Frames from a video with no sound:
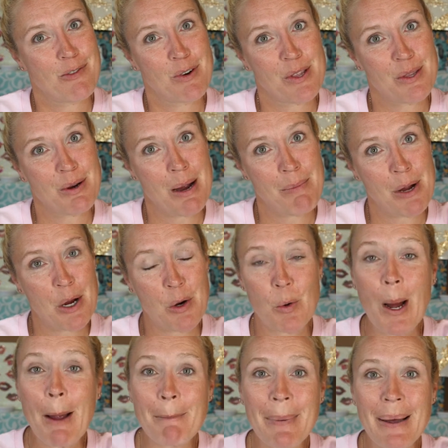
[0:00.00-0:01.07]
with grandma and
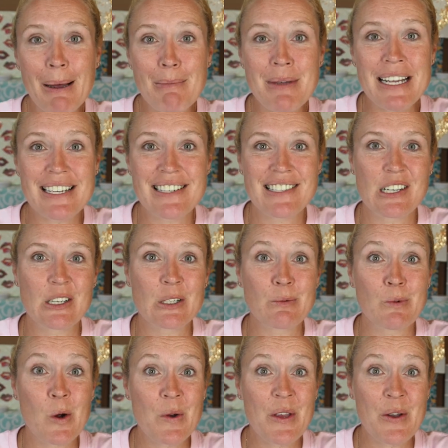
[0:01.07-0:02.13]
grandpa because they're at a
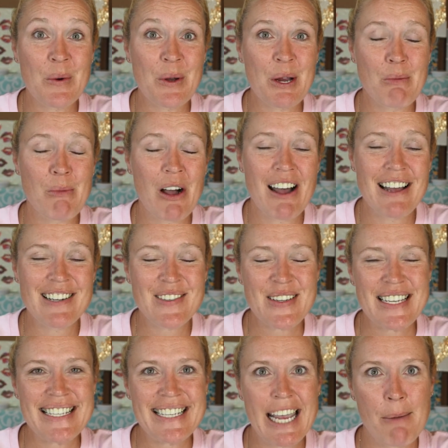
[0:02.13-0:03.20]
rodeo nearby, so
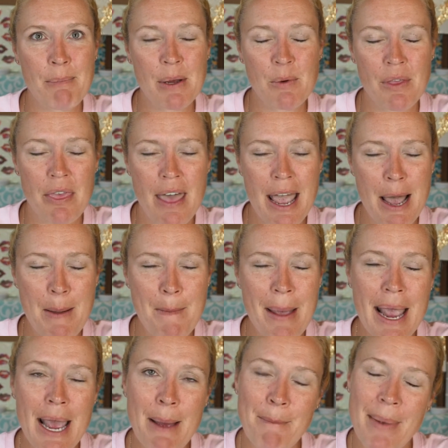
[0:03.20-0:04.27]
he's camping with them,
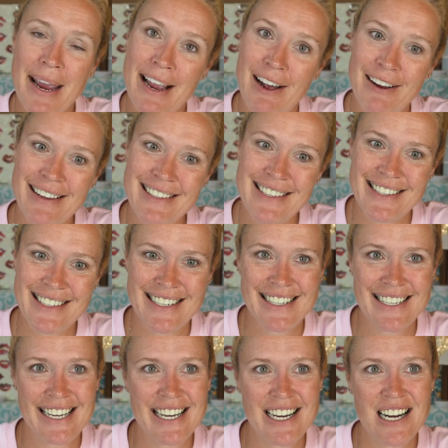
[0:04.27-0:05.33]
and my youngest is
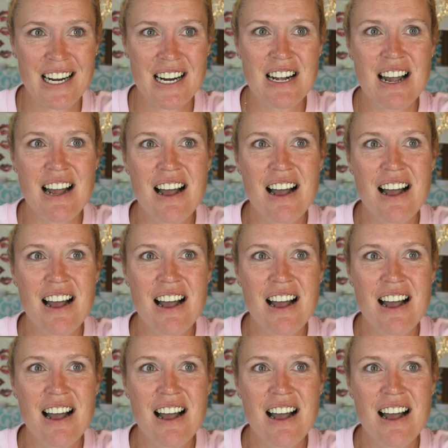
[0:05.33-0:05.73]
here.